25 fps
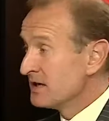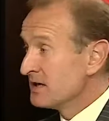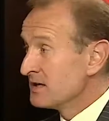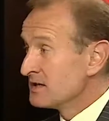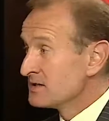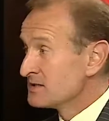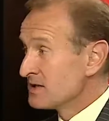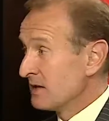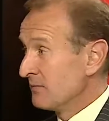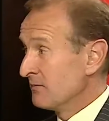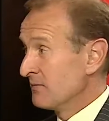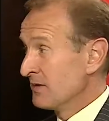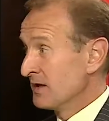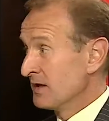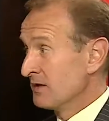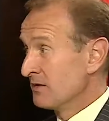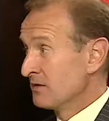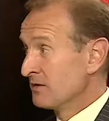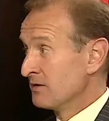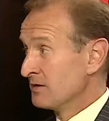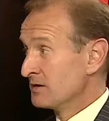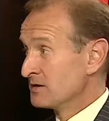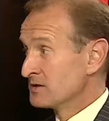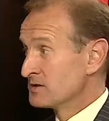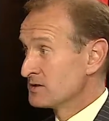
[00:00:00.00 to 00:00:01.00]
something
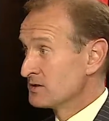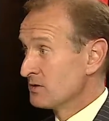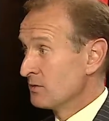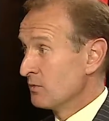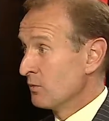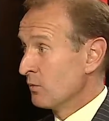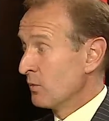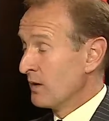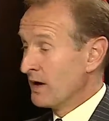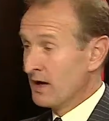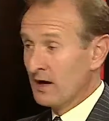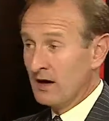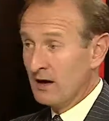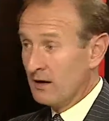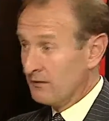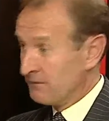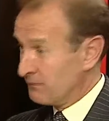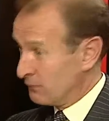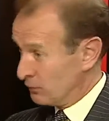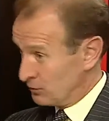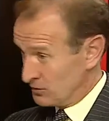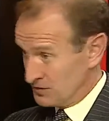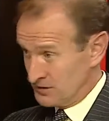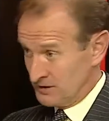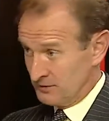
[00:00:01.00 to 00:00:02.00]
that we are
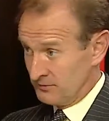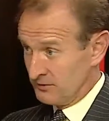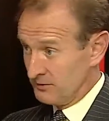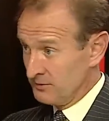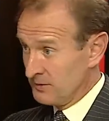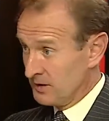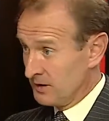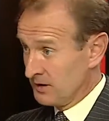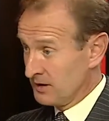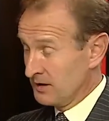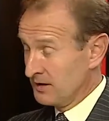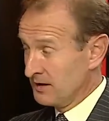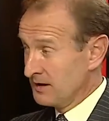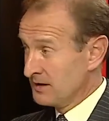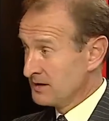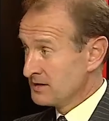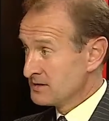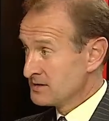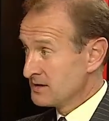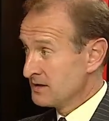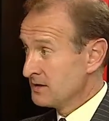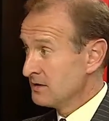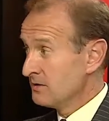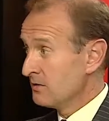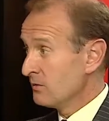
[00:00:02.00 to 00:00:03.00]
fortunate enough to be market
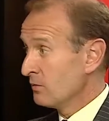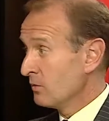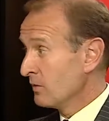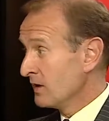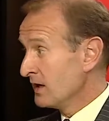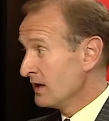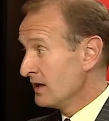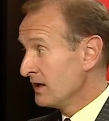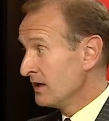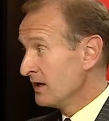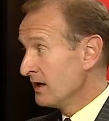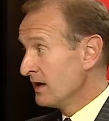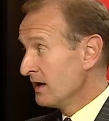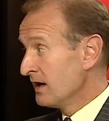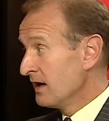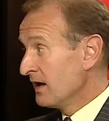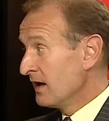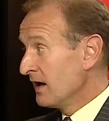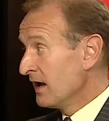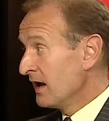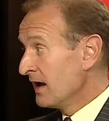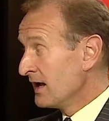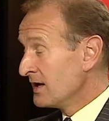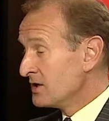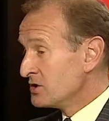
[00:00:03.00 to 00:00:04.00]
leaders in. We
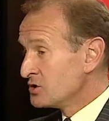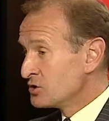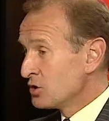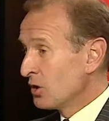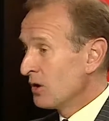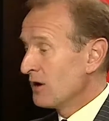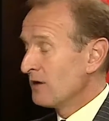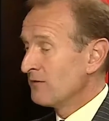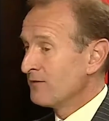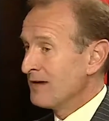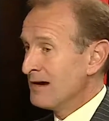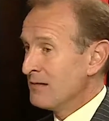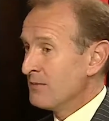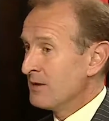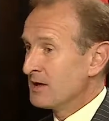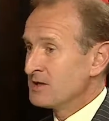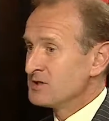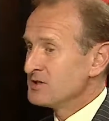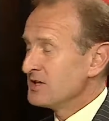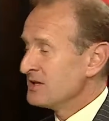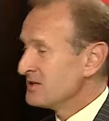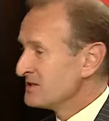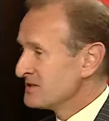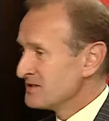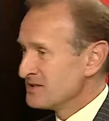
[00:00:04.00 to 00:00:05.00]
enjoy it very much.
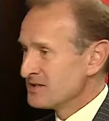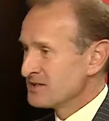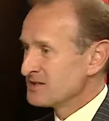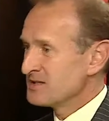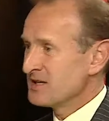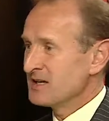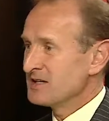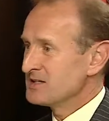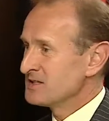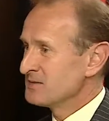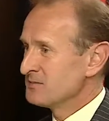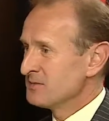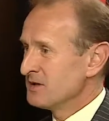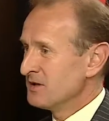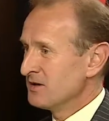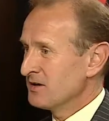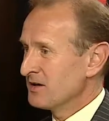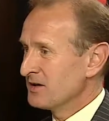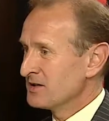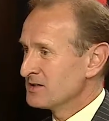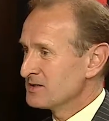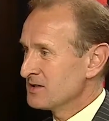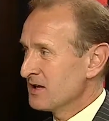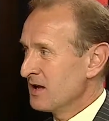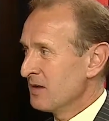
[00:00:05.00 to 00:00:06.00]
It's an exciting
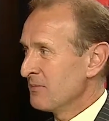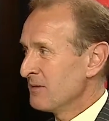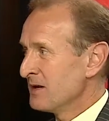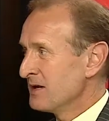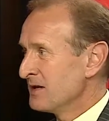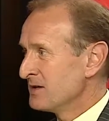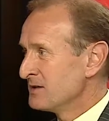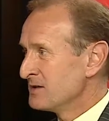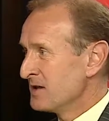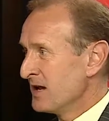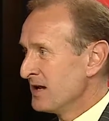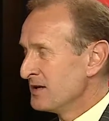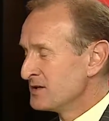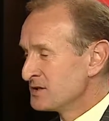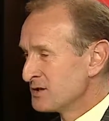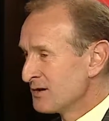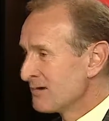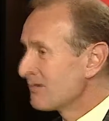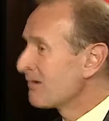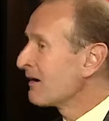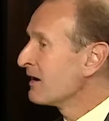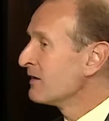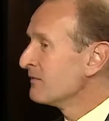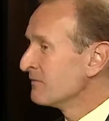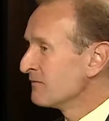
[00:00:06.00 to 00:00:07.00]
market. I mean, it's
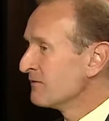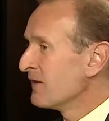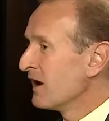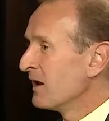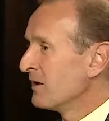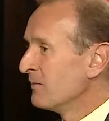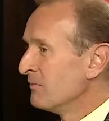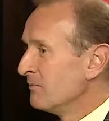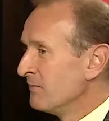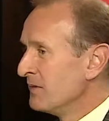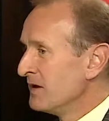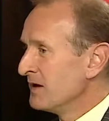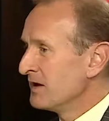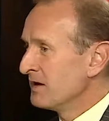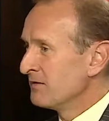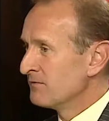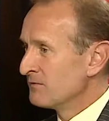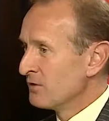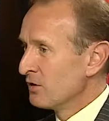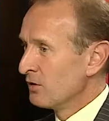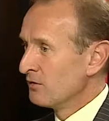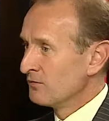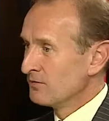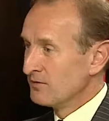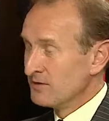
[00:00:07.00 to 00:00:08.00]
great fun being
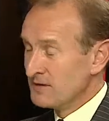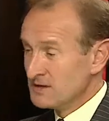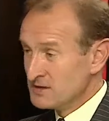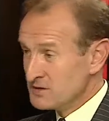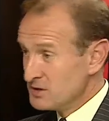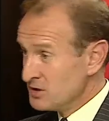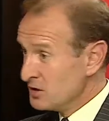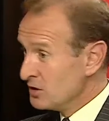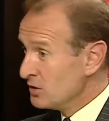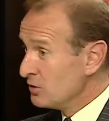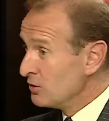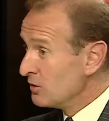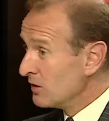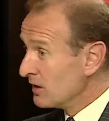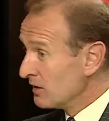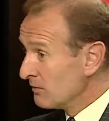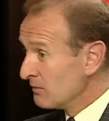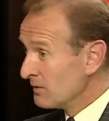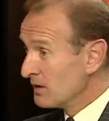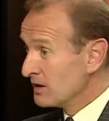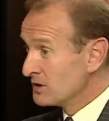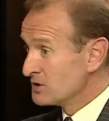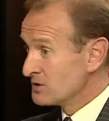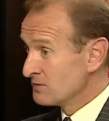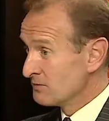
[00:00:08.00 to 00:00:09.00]
involved in these new
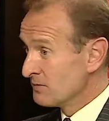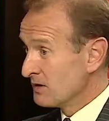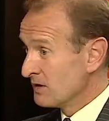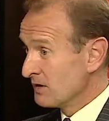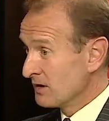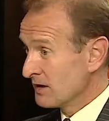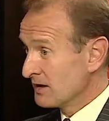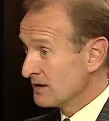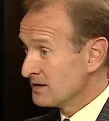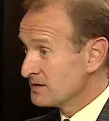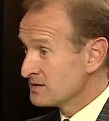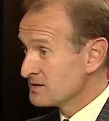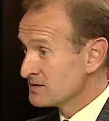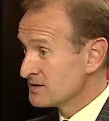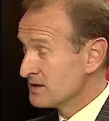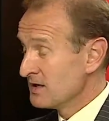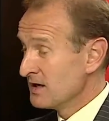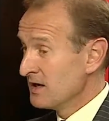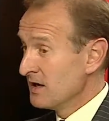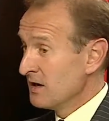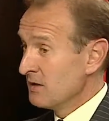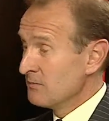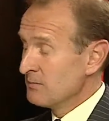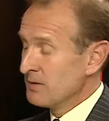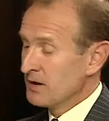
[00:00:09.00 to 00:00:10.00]
emerging markets,
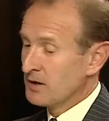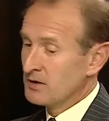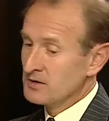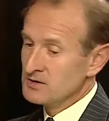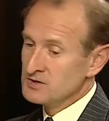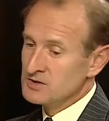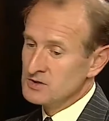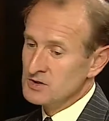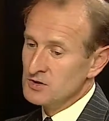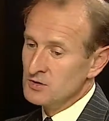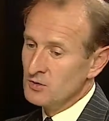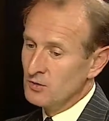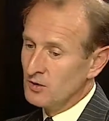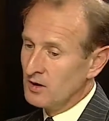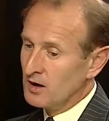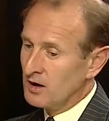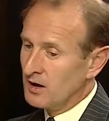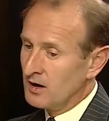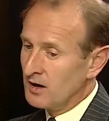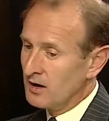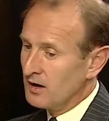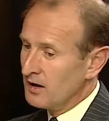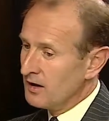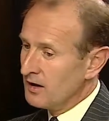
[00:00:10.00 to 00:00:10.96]
because you